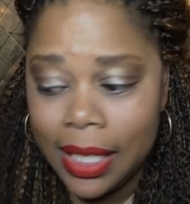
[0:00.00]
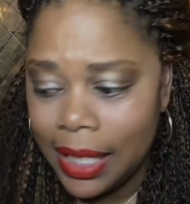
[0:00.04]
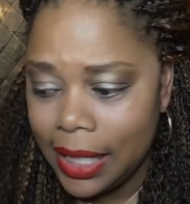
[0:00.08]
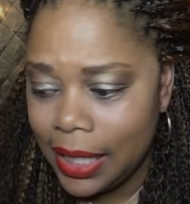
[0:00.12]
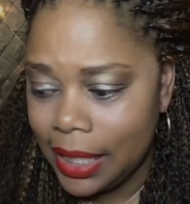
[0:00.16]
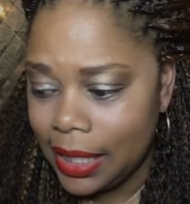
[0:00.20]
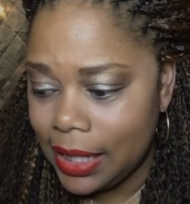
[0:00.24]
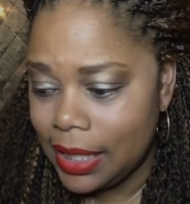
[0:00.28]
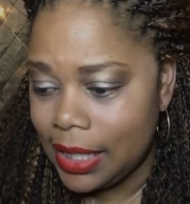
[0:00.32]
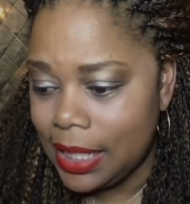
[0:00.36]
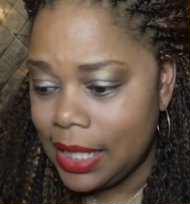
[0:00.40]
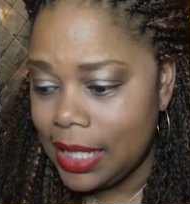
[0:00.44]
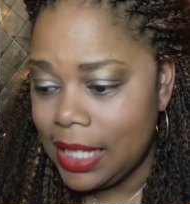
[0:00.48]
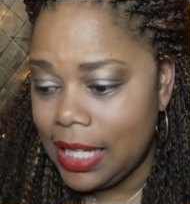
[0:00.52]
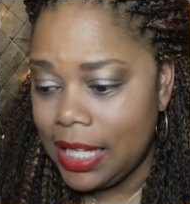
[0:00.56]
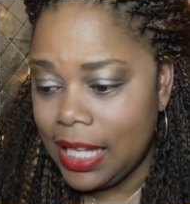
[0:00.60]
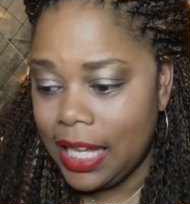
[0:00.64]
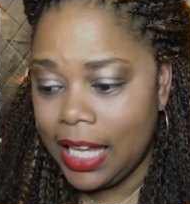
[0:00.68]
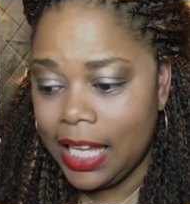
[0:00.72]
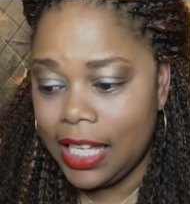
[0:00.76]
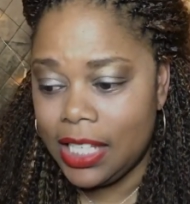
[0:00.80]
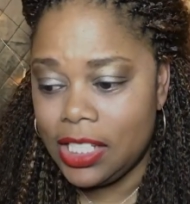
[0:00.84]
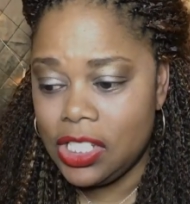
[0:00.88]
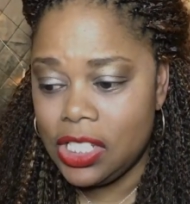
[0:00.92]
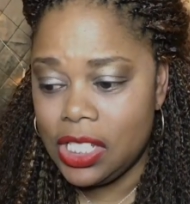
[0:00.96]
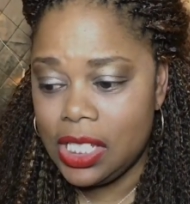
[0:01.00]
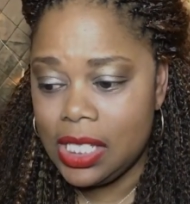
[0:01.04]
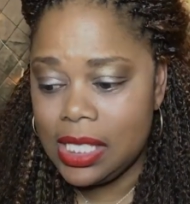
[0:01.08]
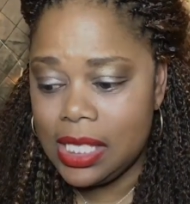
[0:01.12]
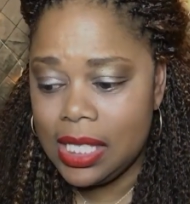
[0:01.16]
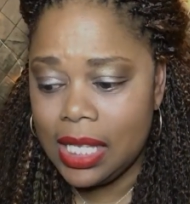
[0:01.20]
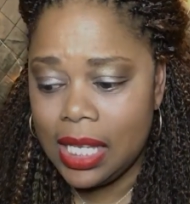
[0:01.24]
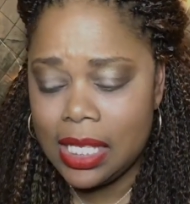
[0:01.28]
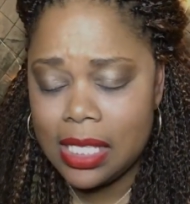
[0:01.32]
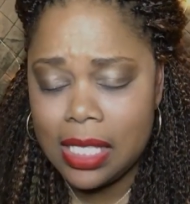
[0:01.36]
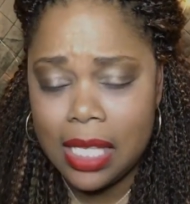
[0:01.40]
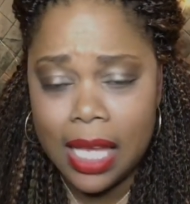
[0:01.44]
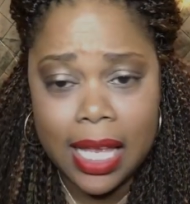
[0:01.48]
And and she
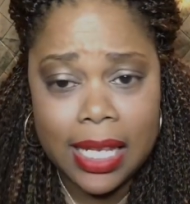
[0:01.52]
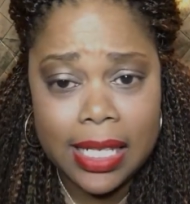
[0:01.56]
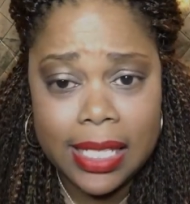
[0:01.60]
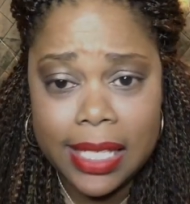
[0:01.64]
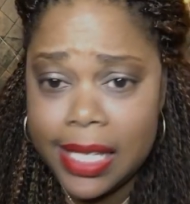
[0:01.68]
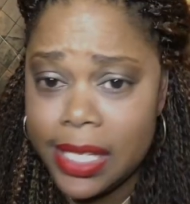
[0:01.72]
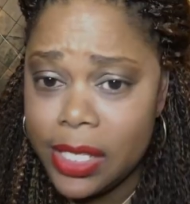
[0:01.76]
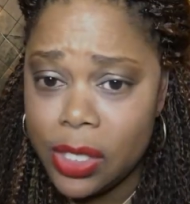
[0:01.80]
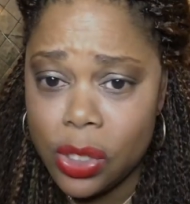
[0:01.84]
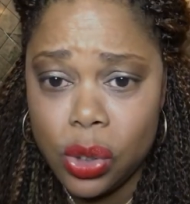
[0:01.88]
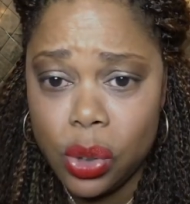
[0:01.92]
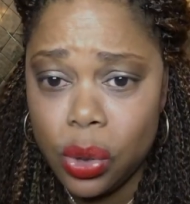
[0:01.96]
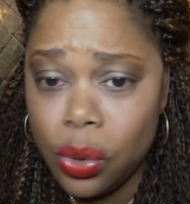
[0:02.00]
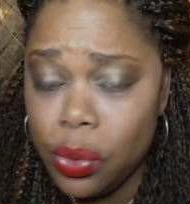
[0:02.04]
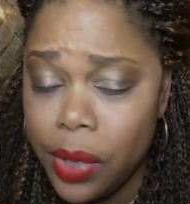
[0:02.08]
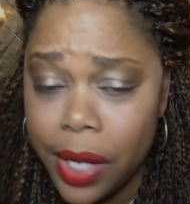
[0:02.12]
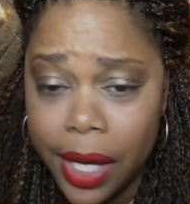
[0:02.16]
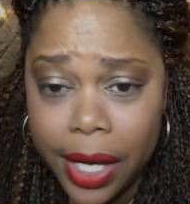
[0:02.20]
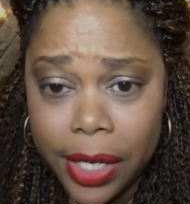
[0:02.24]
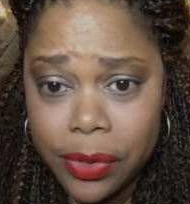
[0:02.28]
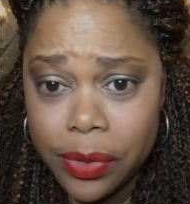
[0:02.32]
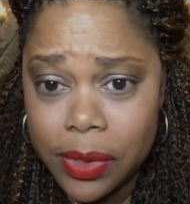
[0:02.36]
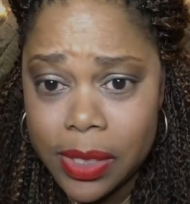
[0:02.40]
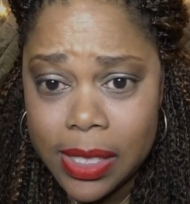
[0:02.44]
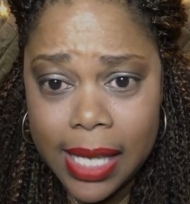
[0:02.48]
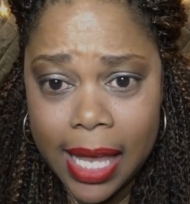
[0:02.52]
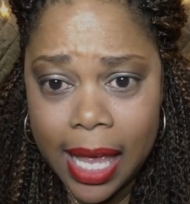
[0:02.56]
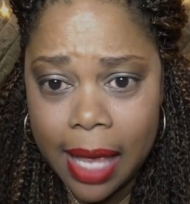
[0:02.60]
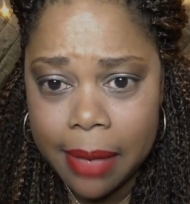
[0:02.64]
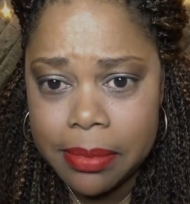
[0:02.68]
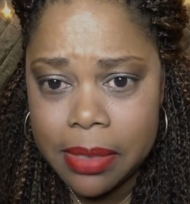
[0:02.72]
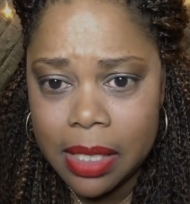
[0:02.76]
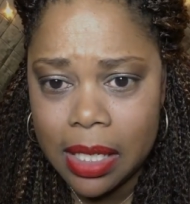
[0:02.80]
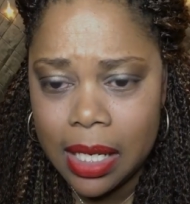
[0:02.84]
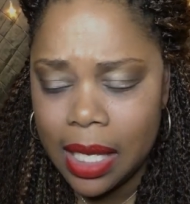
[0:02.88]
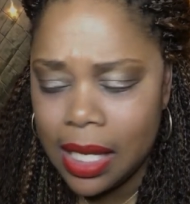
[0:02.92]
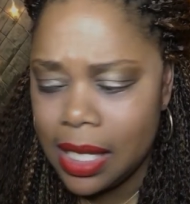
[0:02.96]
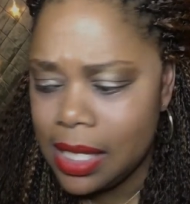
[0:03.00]
says, at least two hundred
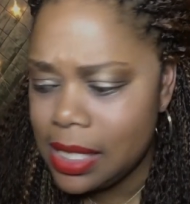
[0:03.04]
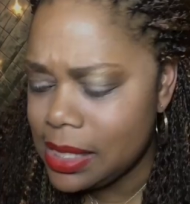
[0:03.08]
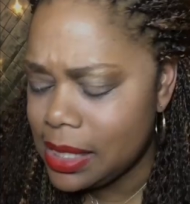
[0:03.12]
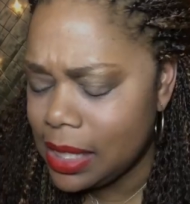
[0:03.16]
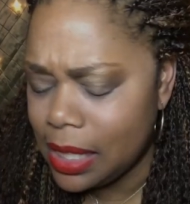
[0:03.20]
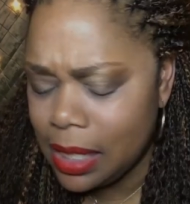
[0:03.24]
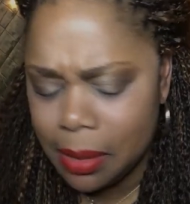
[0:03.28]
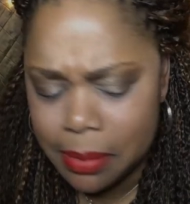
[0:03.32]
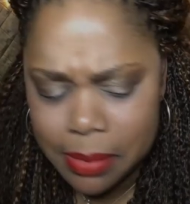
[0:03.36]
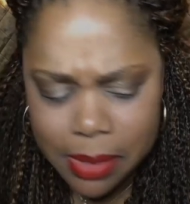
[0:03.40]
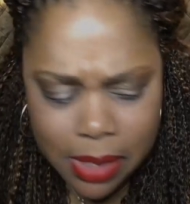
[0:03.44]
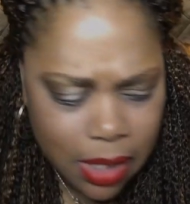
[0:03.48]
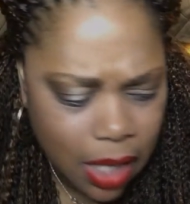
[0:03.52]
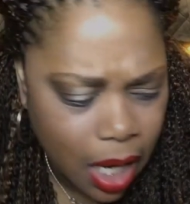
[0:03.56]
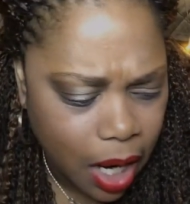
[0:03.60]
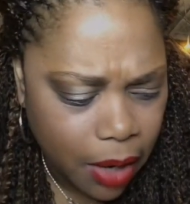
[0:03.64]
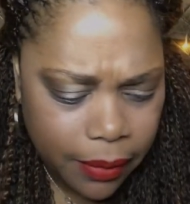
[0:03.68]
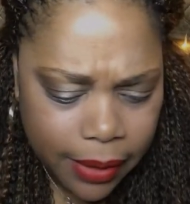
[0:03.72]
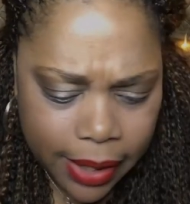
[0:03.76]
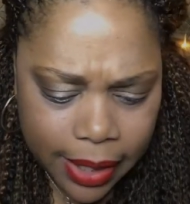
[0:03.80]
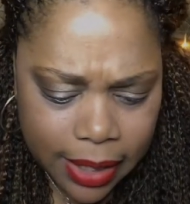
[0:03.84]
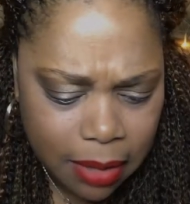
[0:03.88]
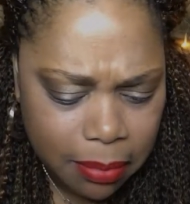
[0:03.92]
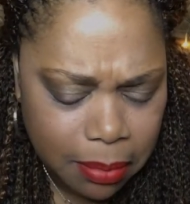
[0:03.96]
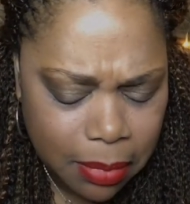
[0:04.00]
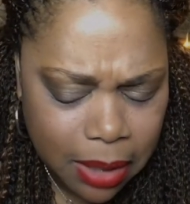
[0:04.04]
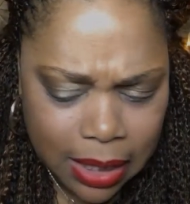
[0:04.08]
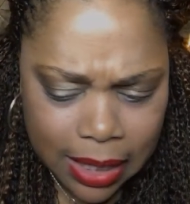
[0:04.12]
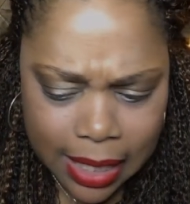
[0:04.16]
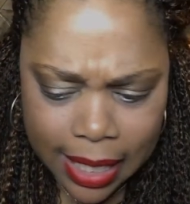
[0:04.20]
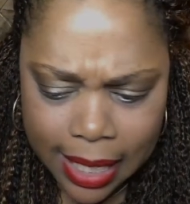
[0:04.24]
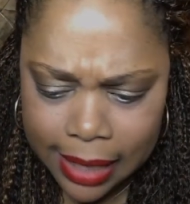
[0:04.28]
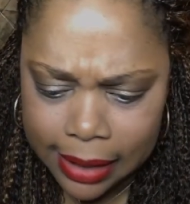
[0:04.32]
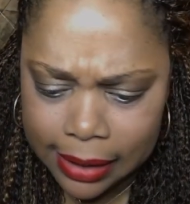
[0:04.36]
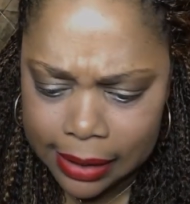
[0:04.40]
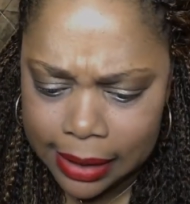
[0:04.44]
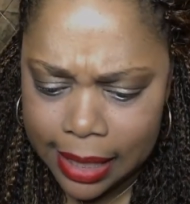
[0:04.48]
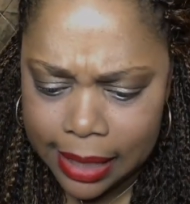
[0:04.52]
times a day. He said, I'm sorry, I didn't mean
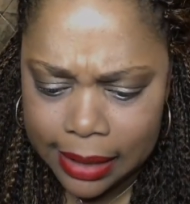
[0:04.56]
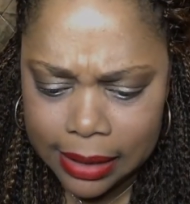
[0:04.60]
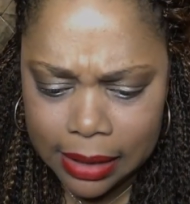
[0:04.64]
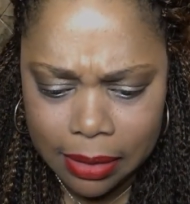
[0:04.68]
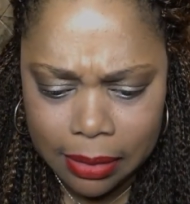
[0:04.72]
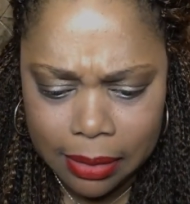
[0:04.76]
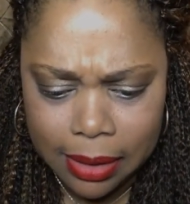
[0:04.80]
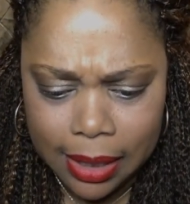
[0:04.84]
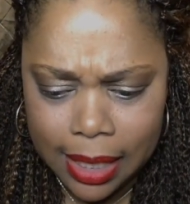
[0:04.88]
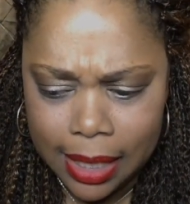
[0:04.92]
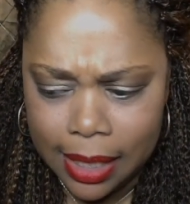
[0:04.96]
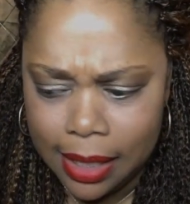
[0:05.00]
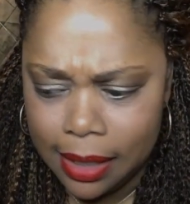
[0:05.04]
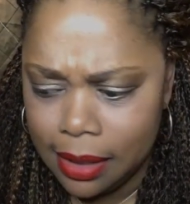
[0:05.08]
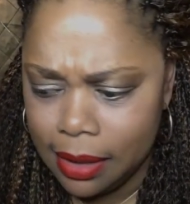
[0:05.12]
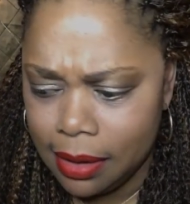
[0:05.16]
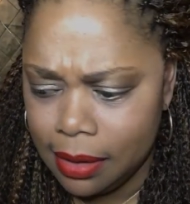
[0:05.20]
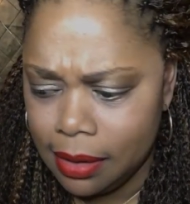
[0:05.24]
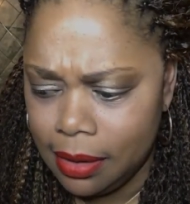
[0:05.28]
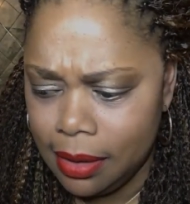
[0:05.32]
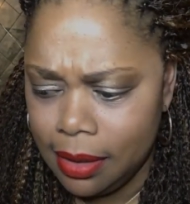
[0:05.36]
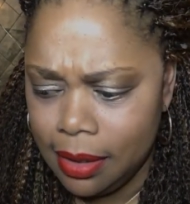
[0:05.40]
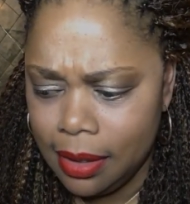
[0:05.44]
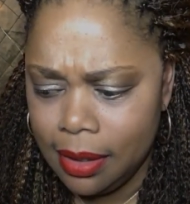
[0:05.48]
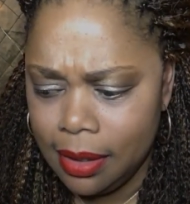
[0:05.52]
to act like your daddy.